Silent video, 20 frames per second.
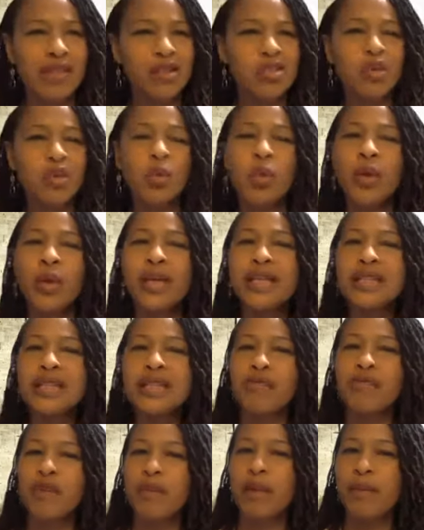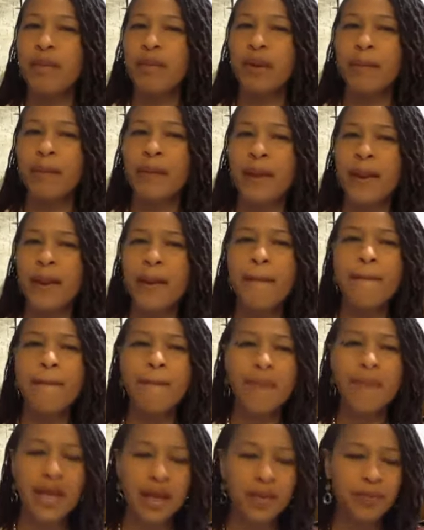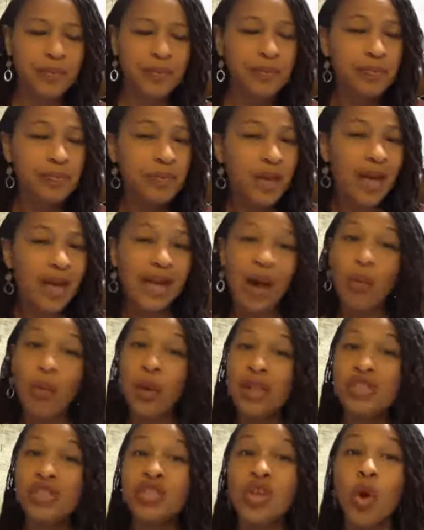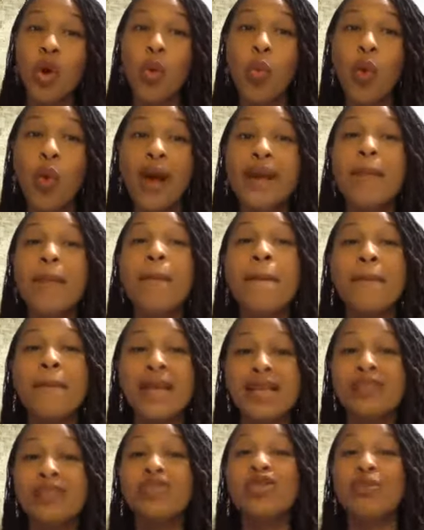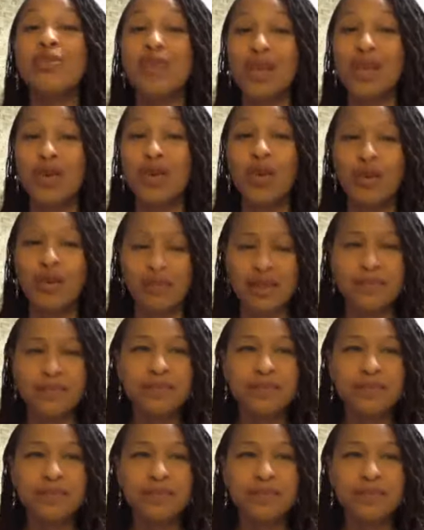There's a reason for people to be men. And I wanted to know what it means to be a woman.